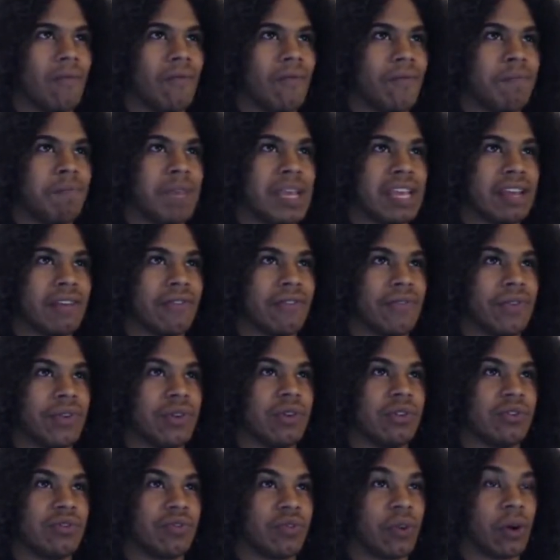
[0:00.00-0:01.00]
being
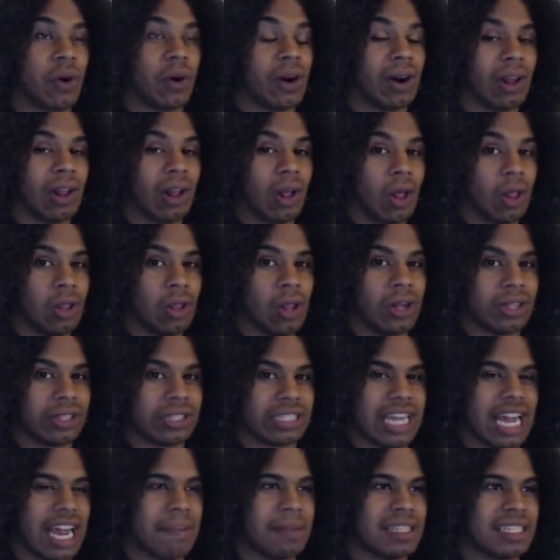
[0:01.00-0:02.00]
fused for a long
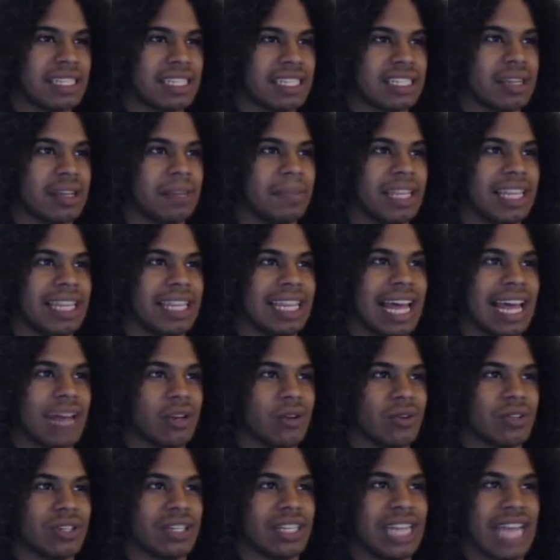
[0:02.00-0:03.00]
time isn't something that
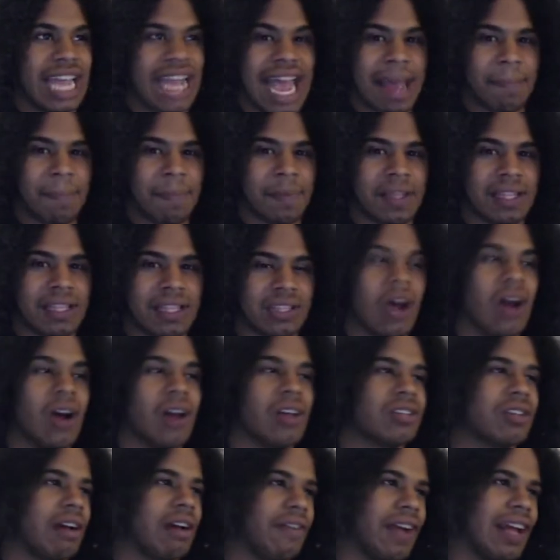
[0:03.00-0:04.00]
usually happens.
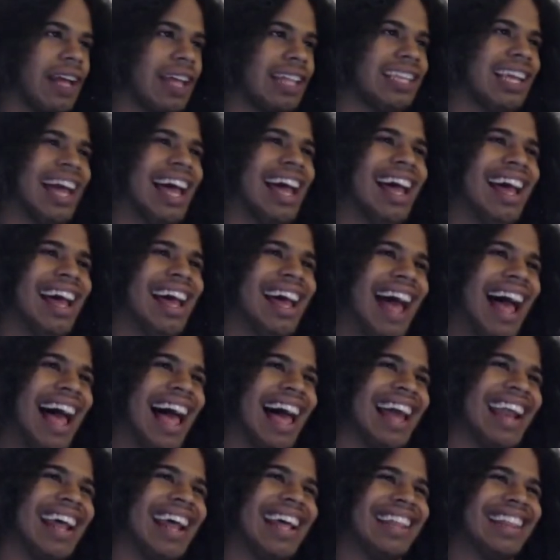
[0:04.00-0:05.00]
Also, I forgot to
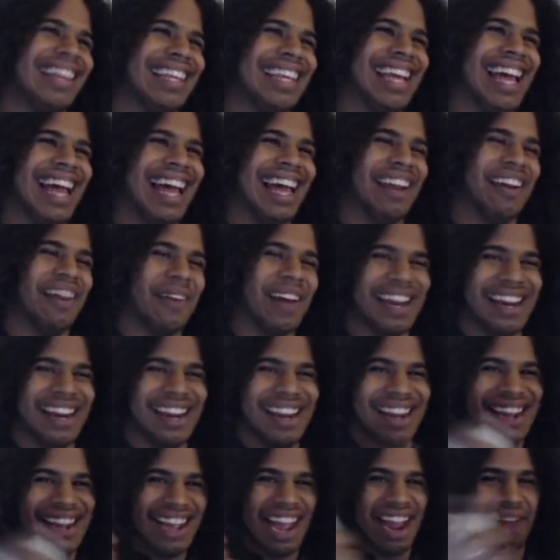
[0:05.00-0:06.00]
add at the end when
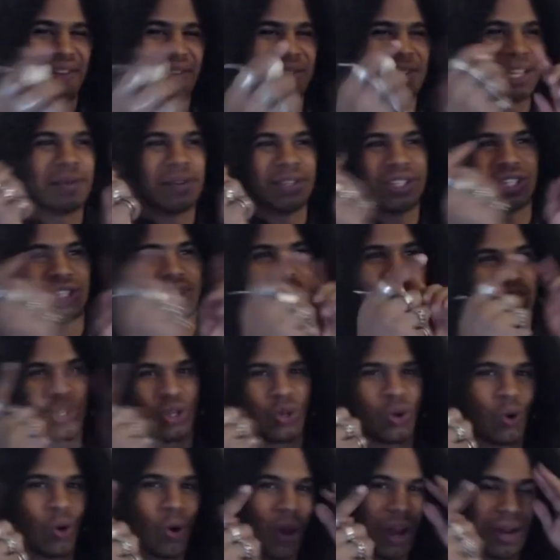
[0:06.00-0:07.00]
everything was
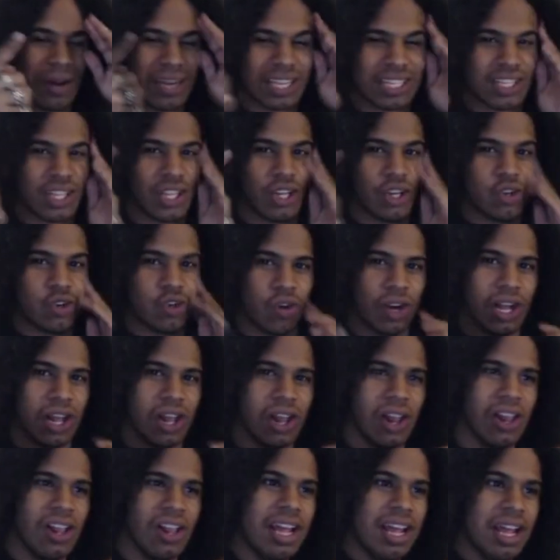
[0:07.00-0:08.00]
destroyed because of the
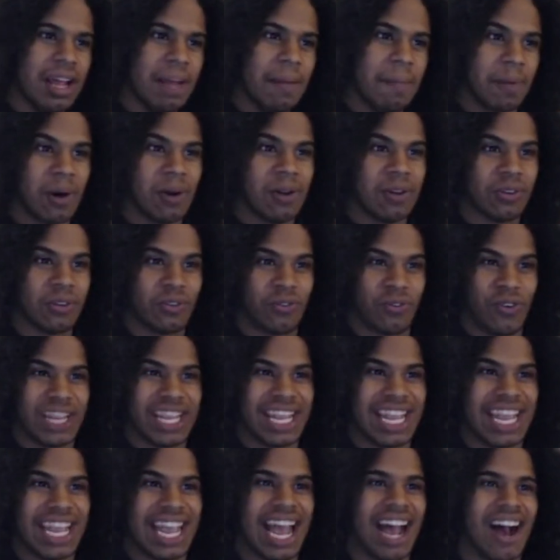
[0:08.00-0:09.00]
drill, Pearl's
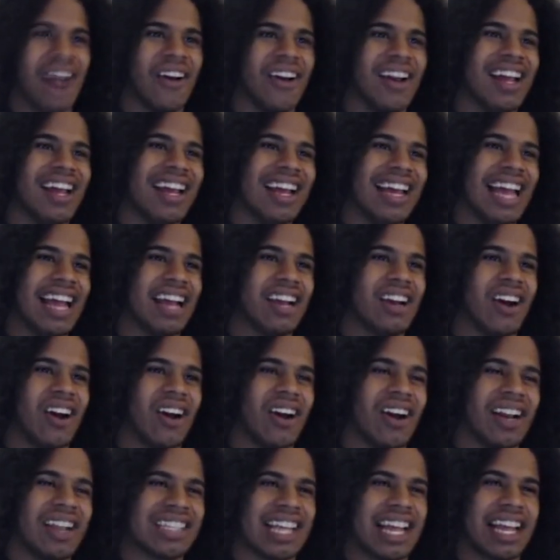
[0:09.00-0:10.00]
freaking out, and
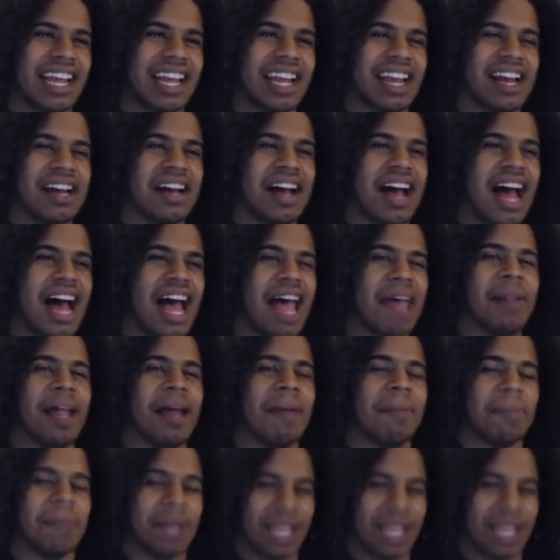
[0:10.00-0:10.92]
Garnet's like, "I blame the